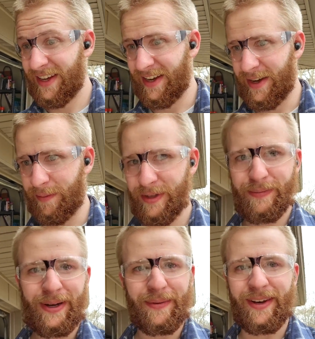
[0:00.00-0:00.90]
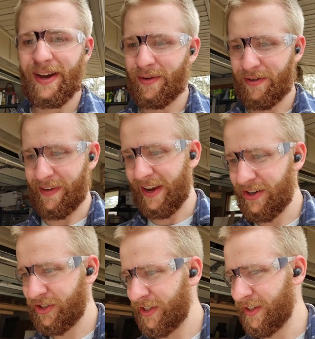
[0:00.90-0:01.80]
It's been a bit. I went on
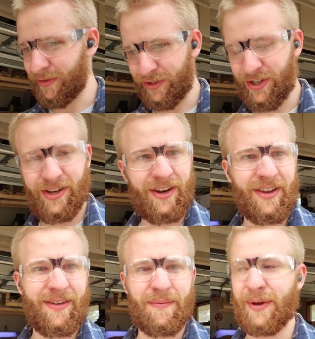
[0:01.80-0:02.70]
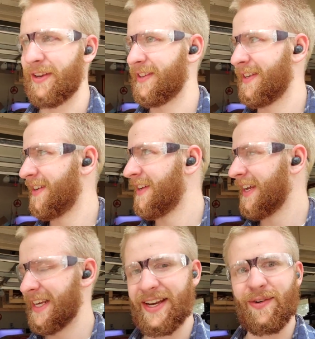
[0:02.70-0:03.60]
vacation, it was good, but
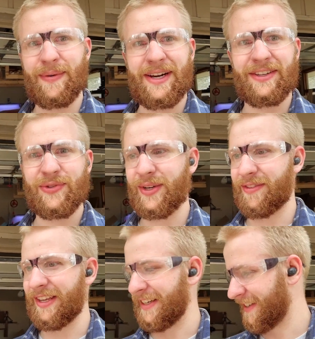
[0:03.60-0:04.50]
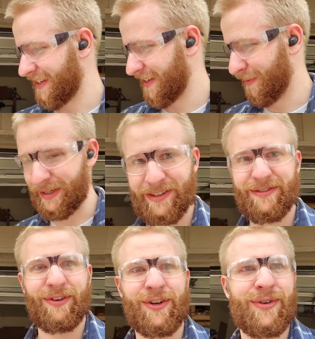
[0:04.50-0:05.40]
now we're back in the swing of things. But
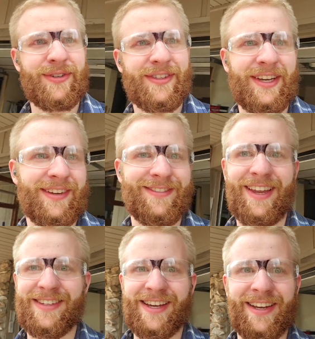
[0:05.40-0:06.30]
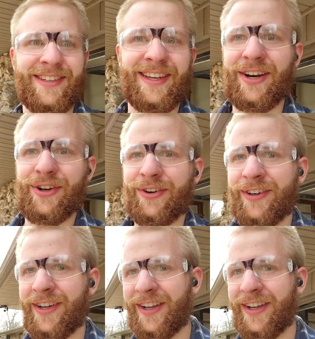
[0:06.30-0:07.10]
for you, it's like 10 seconds, I don't know.